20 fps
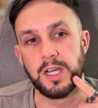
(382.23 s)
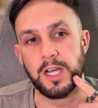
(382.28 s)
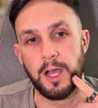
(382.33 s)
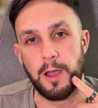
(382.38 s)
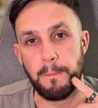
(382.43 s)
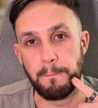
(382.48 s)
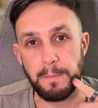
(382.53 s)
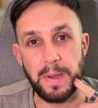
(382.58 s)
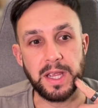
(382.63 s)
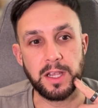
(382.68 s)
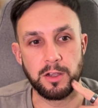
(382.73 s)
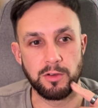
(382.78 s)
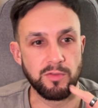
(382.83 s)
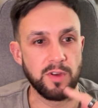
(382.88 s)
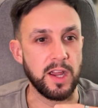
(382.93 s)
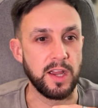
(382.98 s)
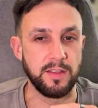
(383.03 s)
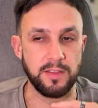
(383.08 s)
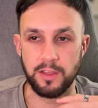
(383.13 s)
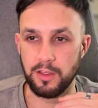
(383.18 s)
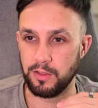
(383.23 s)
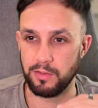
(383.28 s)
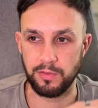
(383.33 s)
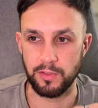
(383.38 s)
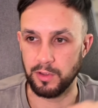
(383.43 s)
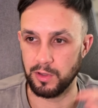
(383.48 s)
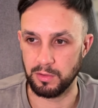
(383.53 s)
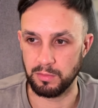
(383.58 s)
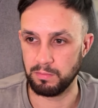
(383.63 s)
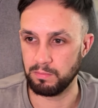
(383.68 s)
Manga Rare that
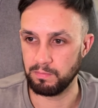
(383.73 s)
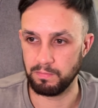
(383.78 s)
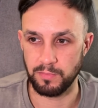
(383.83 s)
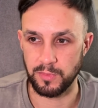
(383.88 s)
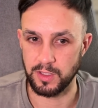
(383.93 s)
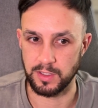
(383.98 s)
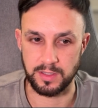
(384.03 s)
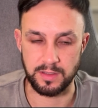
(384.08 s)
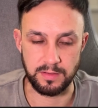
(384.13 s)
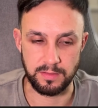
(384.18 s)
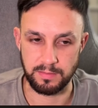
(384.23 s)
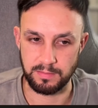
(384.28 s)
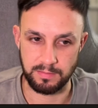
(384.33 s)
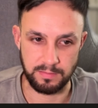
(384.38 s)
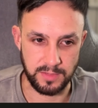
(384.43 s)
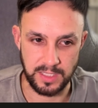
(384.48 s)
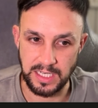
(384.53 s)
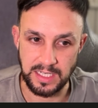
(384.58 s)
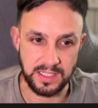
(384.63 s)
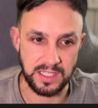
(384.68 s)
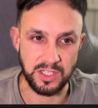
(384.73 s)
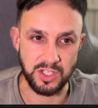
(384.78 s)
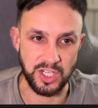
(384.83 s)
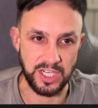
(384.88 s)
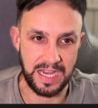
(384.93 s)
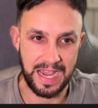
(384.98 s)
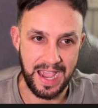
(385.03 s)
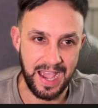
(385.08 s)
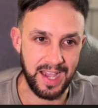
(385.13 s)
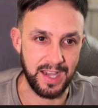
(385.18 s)
the
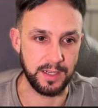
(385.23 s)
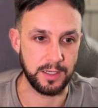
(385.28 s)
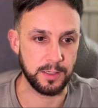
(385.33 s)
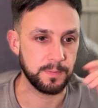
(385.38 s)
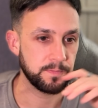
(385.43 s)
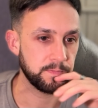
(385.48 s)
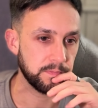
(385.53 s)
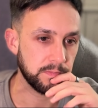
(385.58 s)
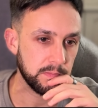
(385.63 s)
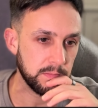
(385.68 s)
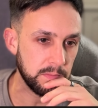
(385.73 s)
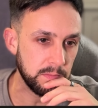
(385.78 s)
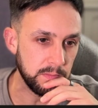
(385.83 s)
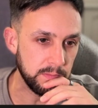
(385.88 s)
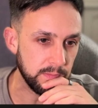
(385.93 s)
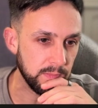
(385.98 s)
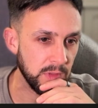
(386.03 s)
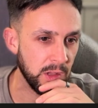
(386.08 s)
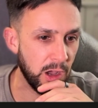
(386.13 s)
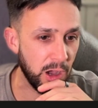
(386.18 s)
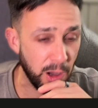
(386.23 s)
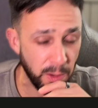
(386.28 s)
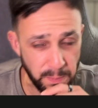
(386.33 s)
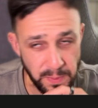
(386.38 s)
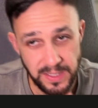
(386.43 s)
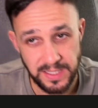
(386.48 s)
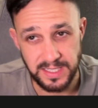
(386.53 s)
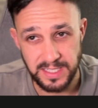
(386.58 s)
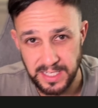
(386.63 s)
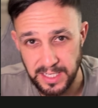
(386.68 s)
TCG had up
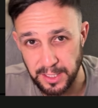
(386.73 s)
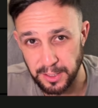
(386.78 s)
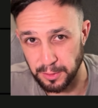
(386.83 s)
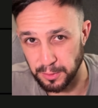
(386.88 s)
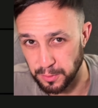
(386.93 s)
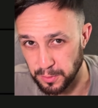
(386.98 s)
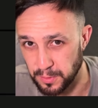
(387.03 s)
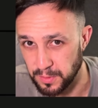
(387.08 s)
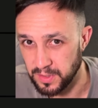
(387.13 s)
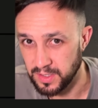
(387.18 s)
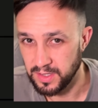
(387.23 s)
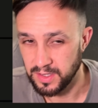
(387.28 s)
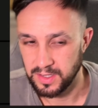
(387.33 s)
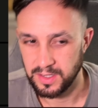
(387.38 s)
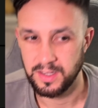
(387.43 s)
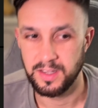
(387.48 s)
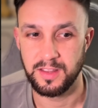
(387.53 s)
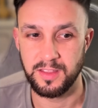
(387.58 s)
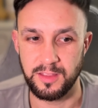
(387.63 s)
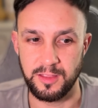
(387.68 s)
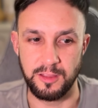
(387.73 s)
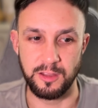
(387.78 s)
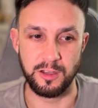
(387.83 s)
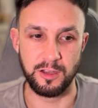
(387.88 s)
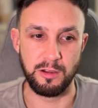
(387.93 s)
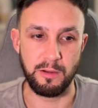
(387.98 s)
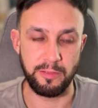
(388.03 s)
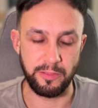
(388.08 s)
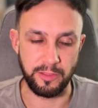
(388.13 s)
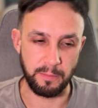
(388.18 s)
until
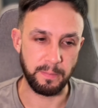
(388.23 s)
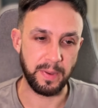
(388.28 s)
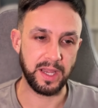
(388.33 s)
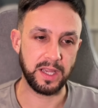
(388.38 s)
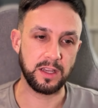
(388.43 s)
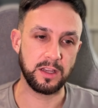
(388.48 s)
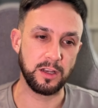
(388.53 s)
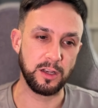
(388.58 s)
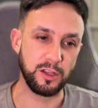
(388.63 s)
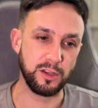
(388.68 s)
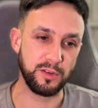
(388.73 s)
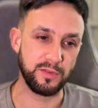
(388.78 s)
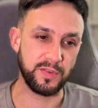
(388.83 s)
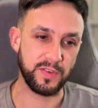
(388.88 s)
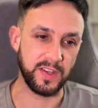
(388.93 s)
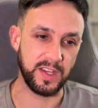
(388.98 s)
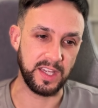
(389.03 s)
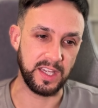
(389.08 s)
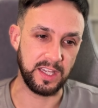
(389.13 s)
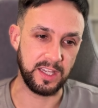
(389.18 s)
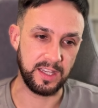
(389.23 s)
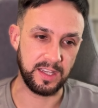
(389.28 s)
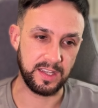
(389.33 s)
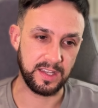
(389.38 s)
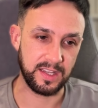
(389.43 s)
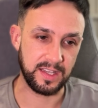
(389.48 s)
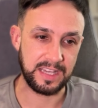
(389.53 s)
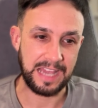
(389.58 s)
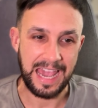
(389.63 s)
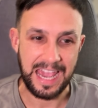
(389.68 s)
the Manga Luffy
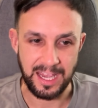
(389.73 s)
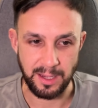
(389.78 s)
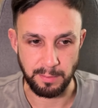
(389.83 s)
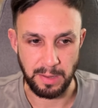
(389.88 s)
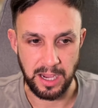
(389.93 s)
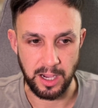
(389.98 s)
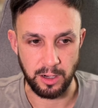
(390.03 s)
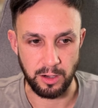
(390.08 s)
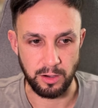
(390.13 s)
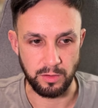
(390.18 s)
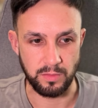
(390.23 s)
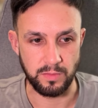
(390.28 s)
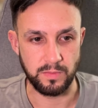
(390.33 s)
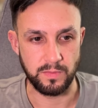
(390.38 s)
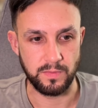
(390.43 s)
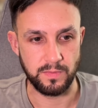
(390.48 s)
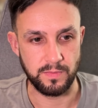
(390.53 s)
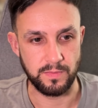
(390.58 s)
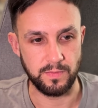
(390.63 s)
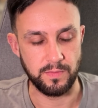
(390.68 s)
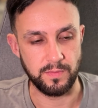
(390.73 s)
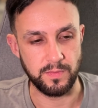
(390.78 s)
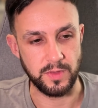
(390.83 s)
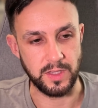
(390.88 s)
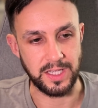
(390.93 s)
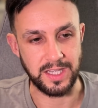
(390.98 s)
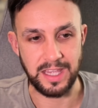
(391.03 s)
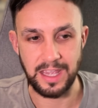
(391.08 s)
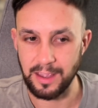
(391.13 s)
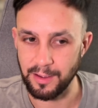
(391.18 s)
came out,
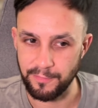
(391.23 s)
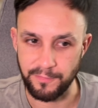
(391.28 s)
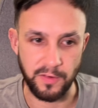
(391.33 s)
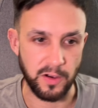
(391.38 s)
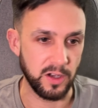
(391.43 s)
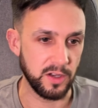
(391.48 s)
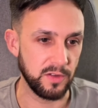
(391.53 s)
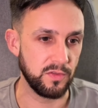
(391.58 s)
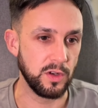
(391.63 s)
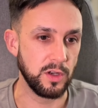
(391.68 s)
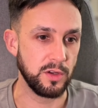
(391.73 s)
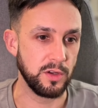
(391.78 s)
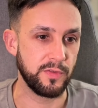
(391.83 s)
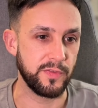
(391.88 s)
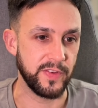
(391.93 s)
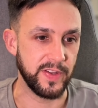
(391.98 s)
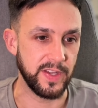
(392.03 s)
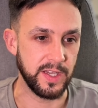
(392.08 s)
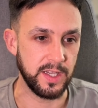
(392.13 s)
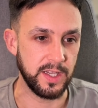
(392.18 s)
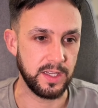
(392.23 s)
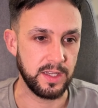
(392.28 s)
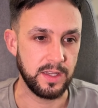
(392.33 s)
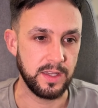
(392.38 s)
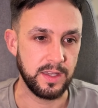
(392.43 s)
the Gear 5 Luffy.